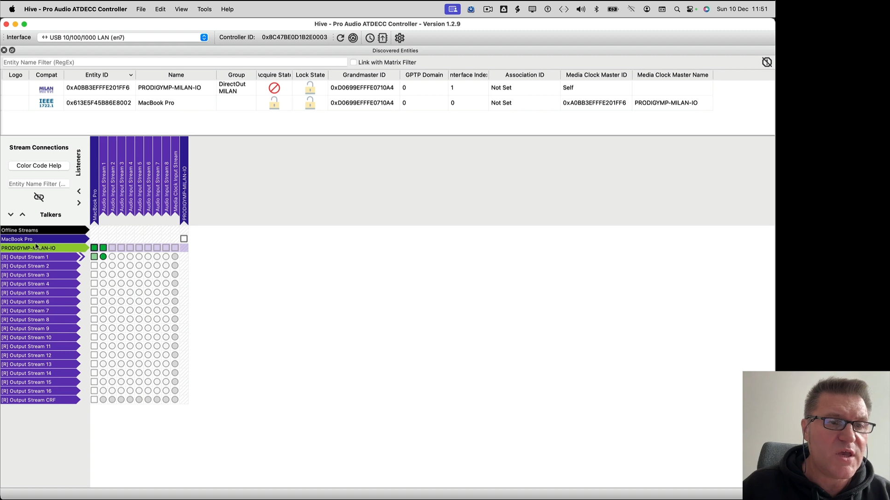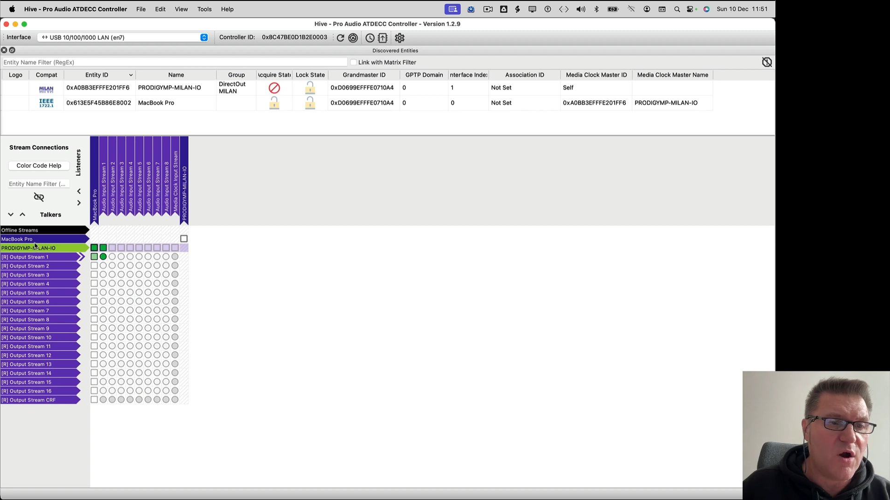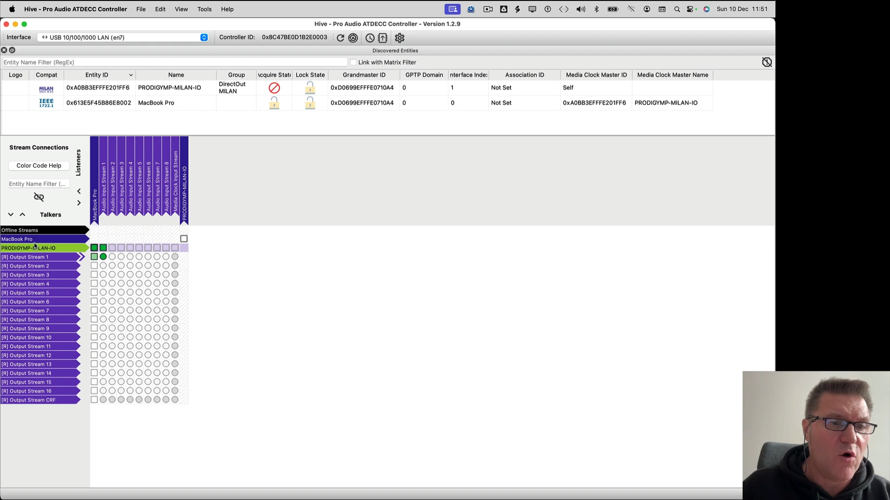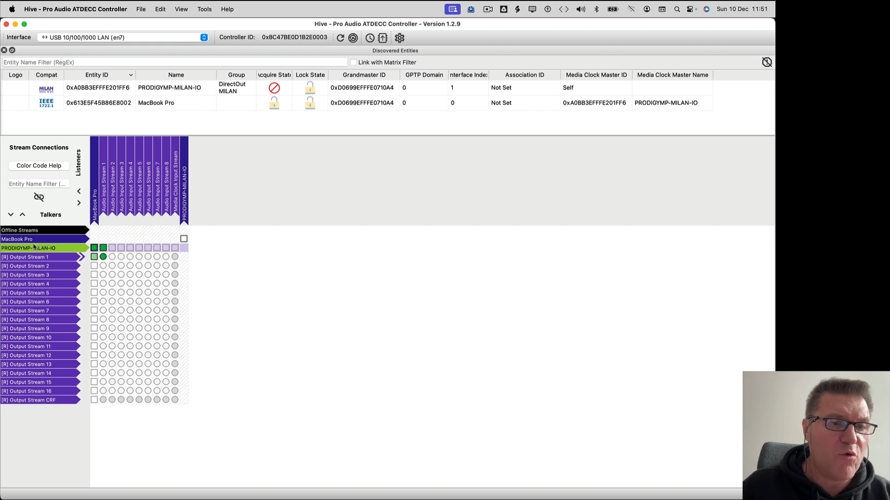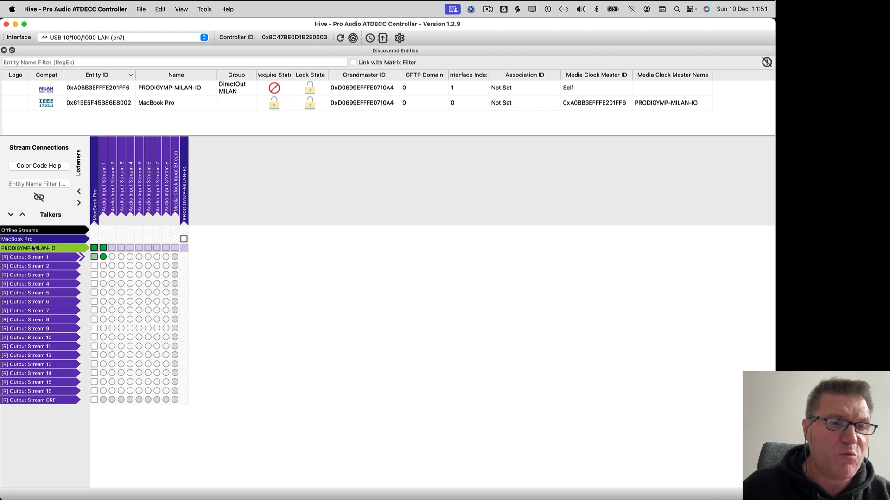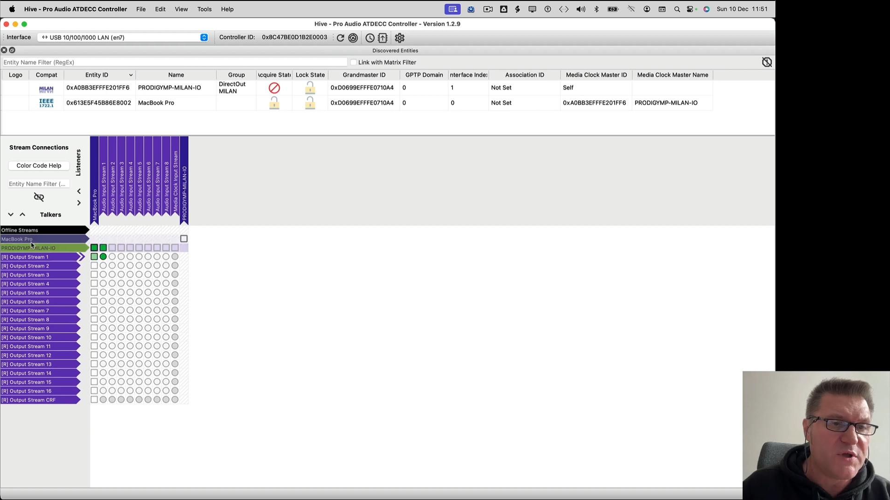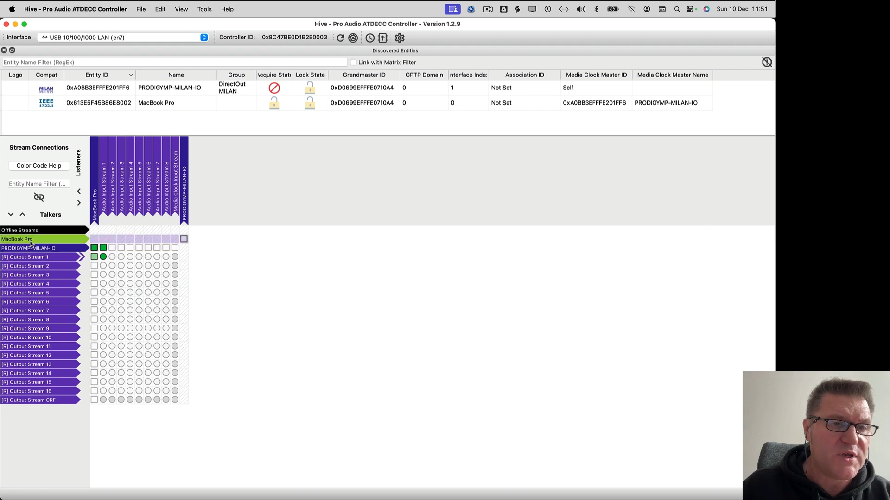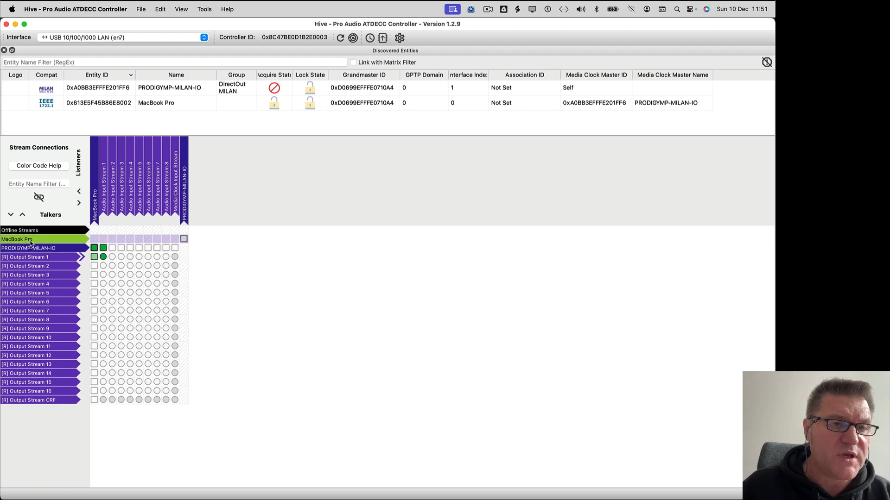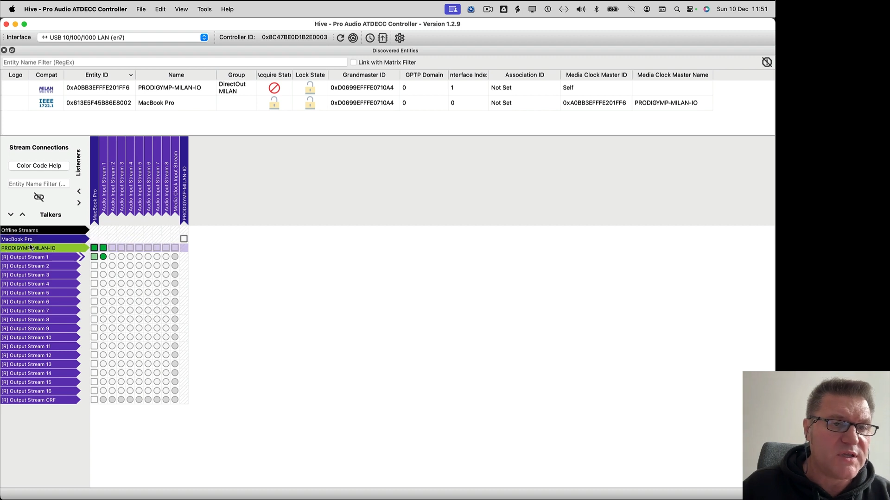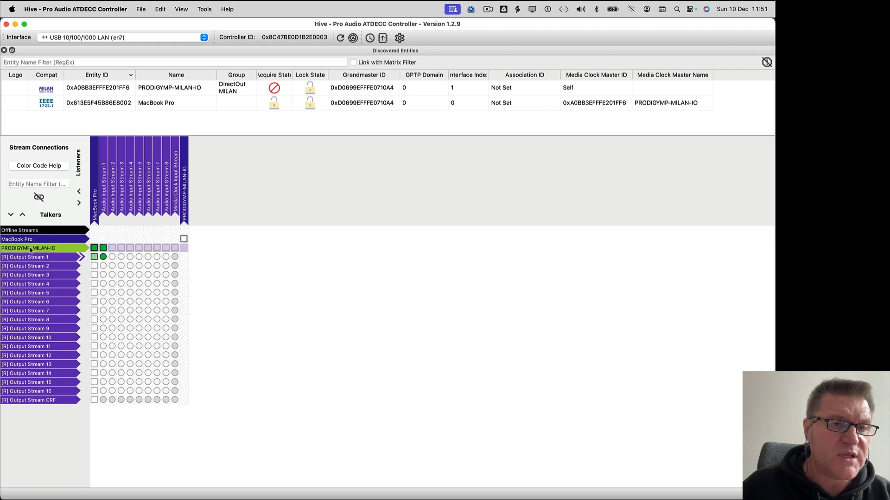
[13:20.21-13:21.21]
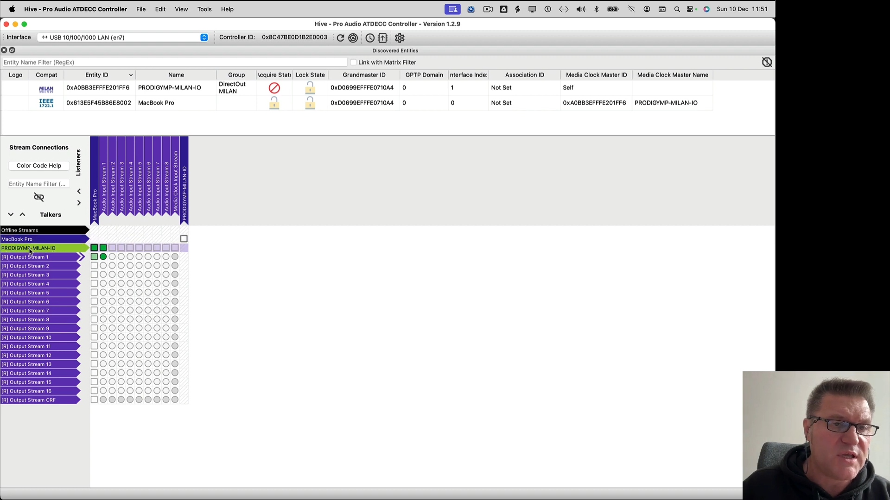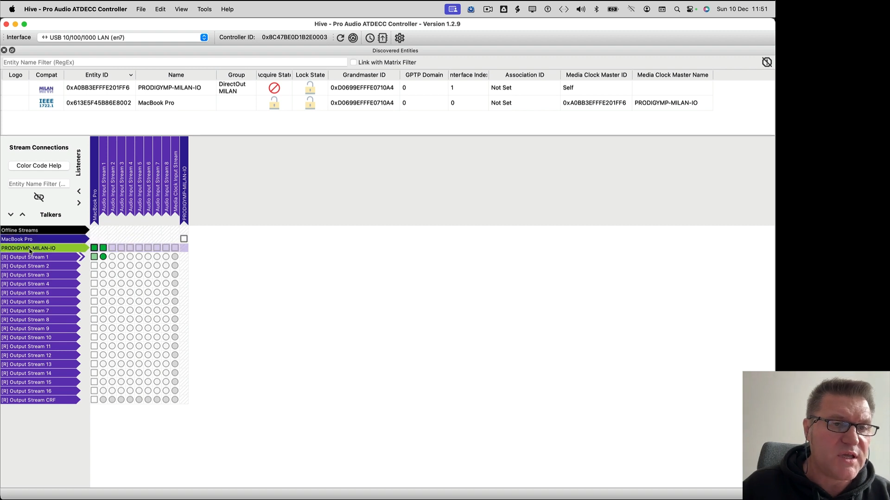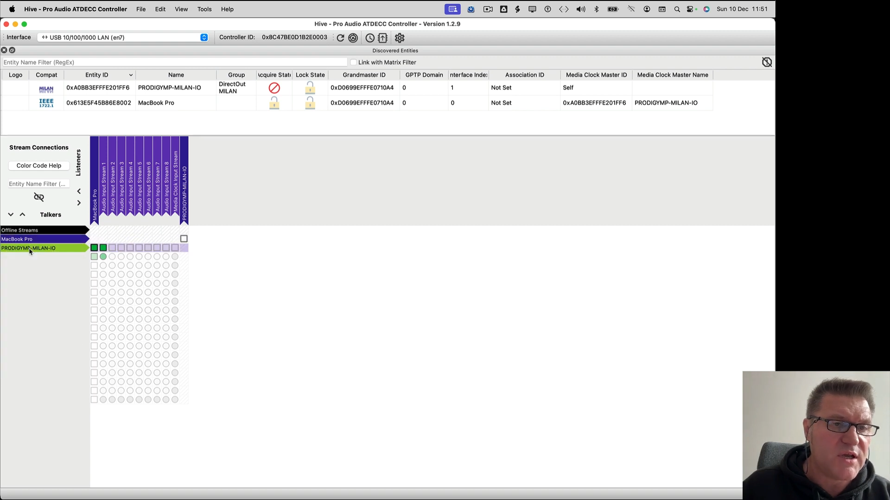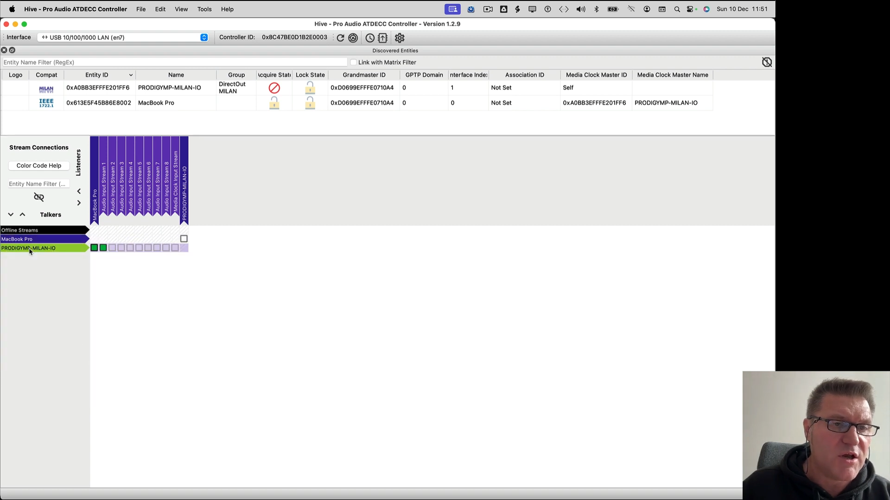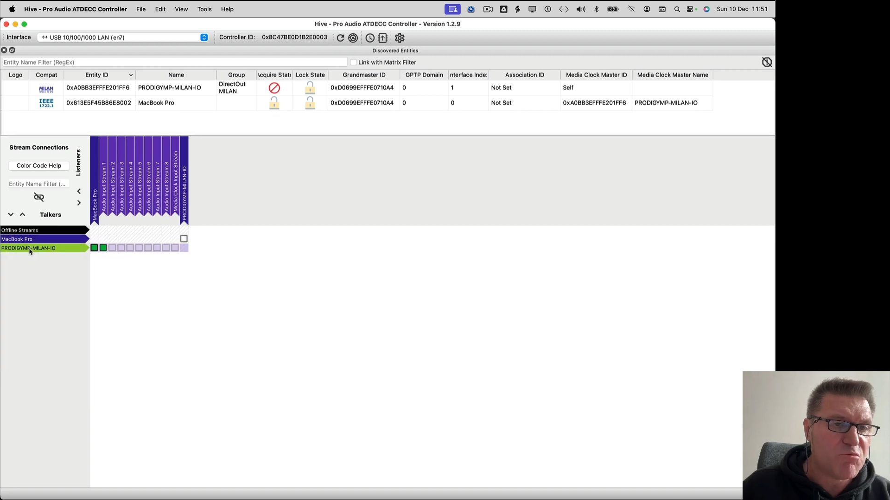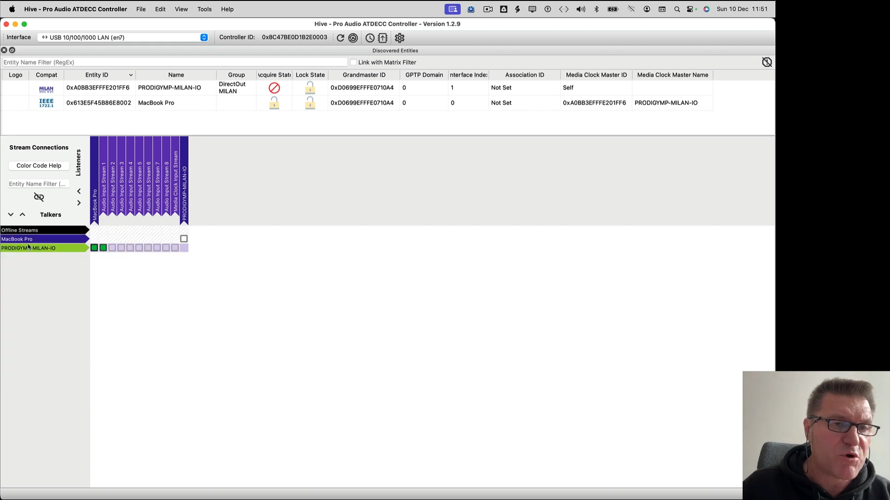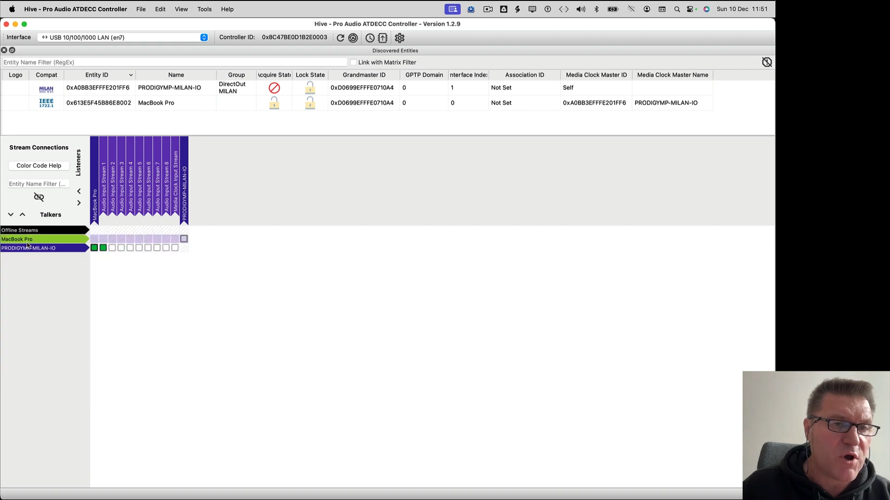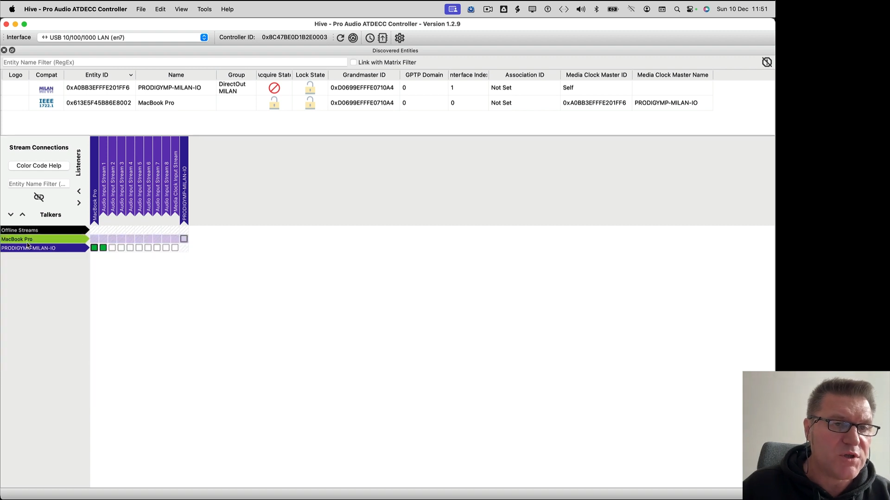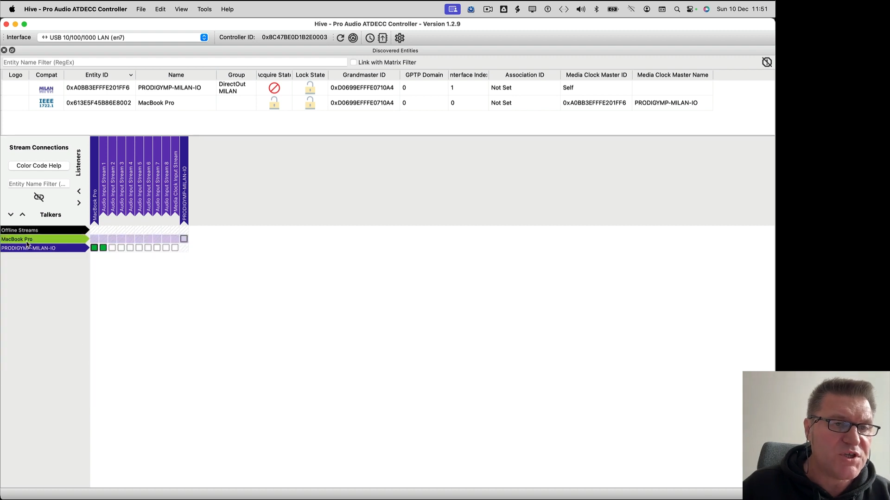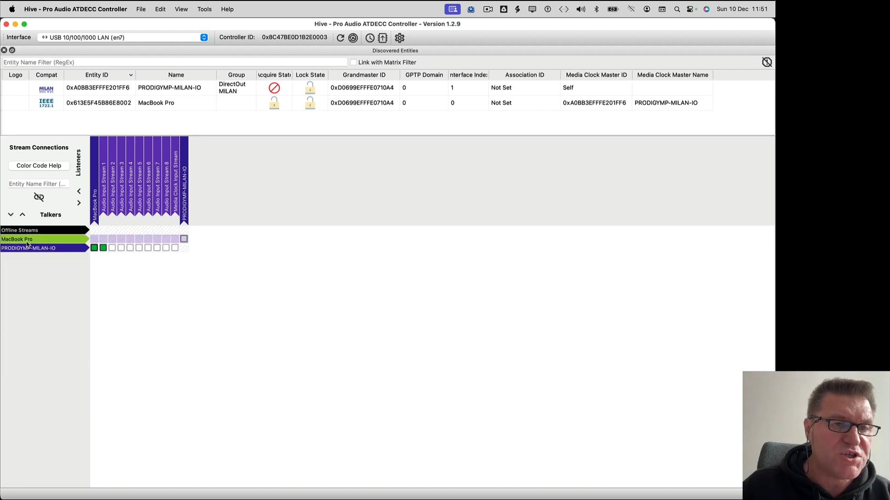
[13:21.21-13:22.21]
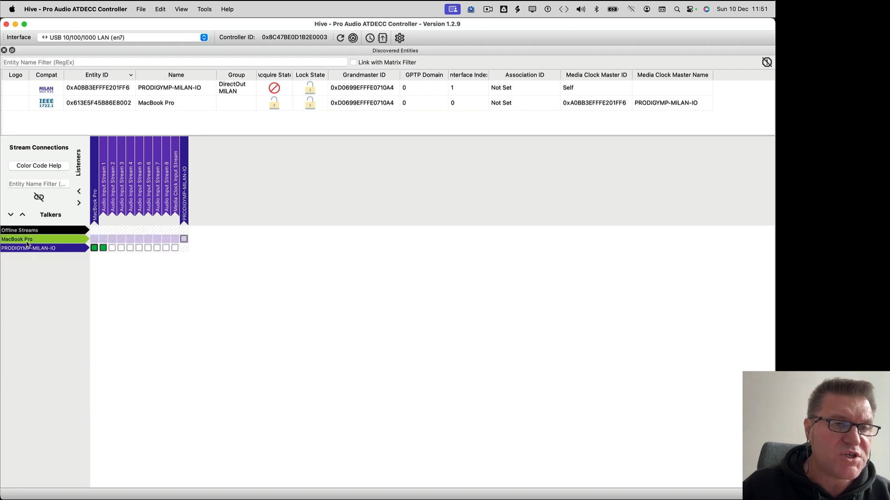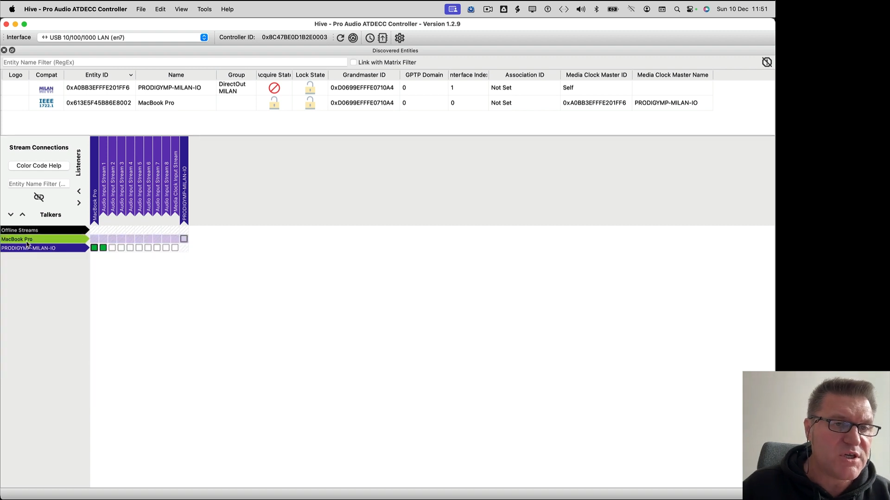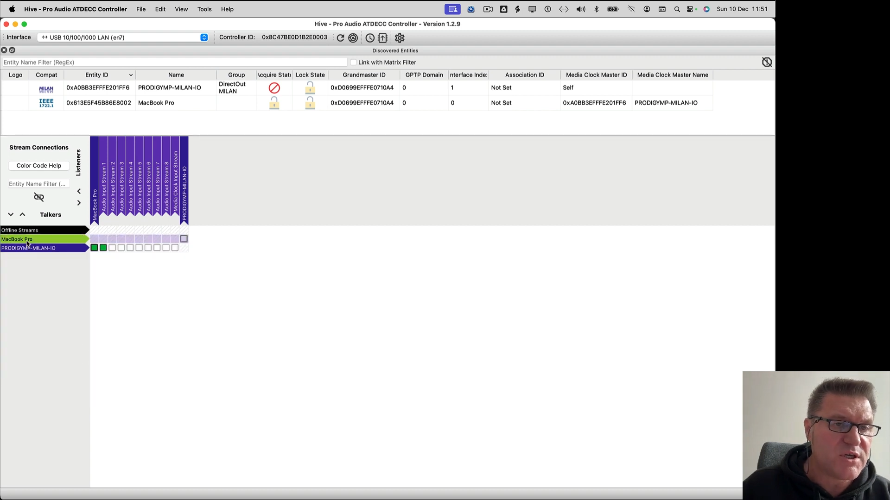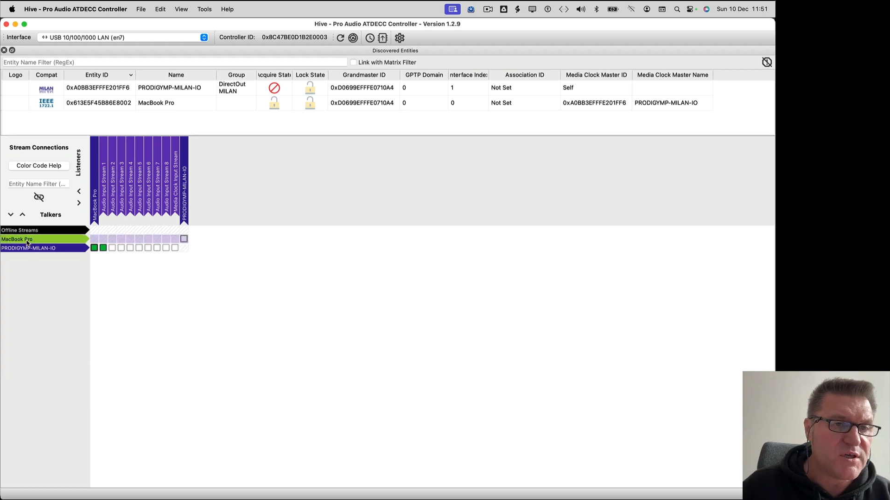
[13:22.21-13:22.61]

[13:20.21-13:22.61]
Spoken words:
open the Prodigy